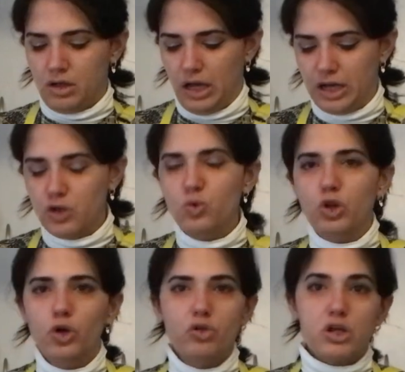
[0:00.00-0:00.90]
and you
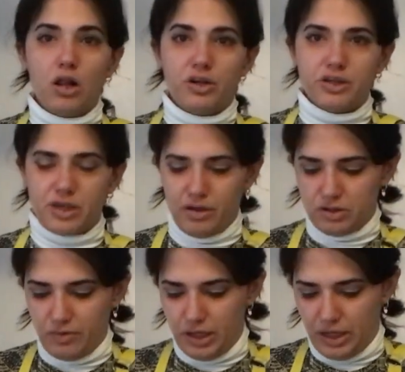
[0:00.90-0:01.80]
lose all your cells
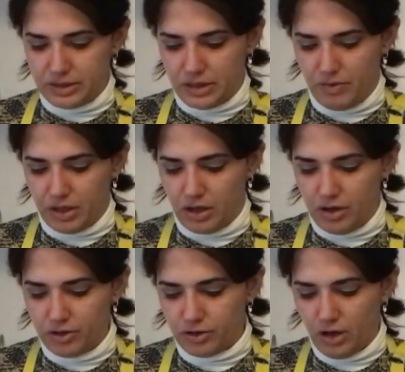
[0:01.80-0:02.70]
every like 7
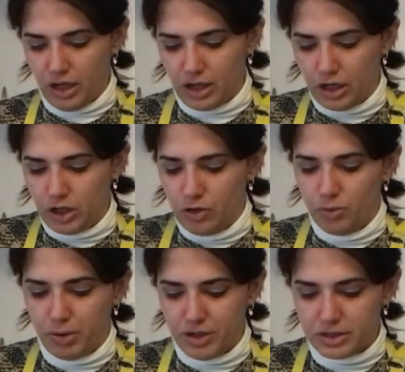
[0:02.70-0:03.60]
years. You're like a new
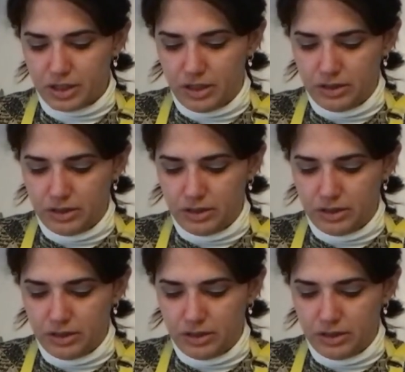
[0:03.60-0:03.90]
person,